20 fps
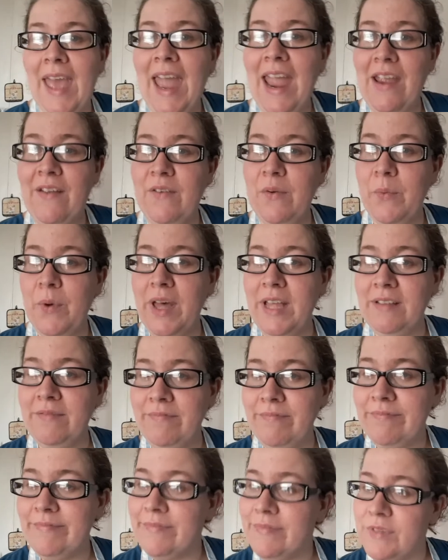
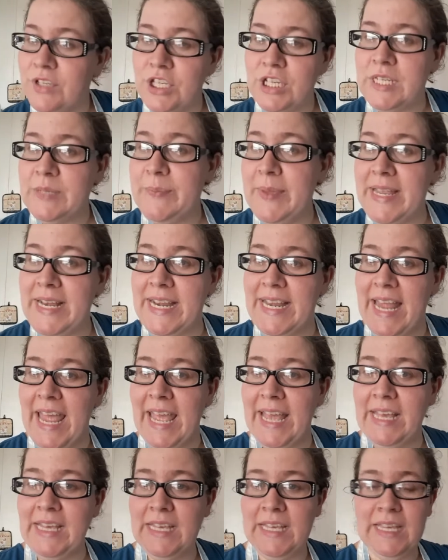everyone, it's just me
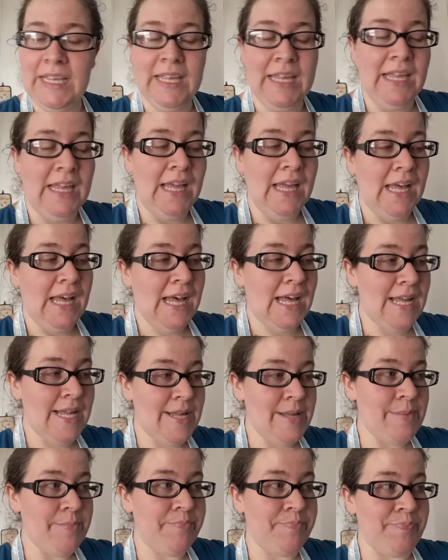today.
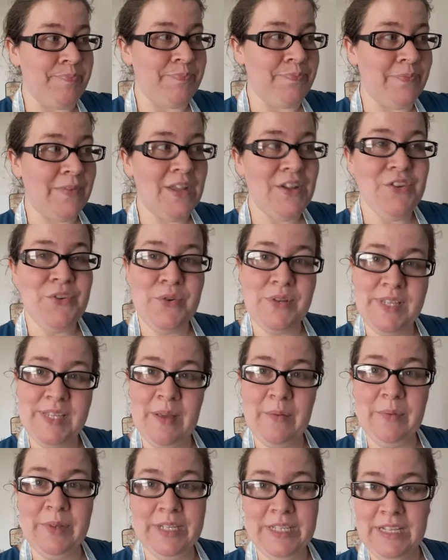Doing
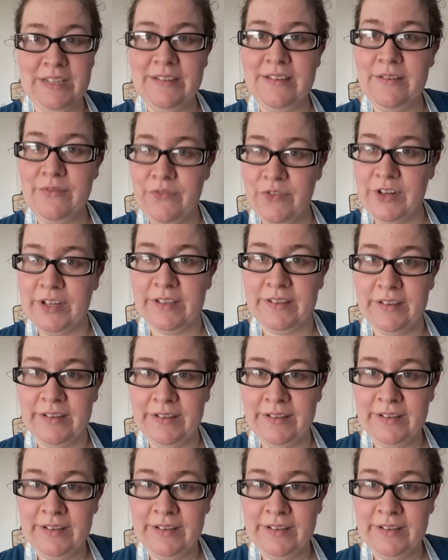something a little different.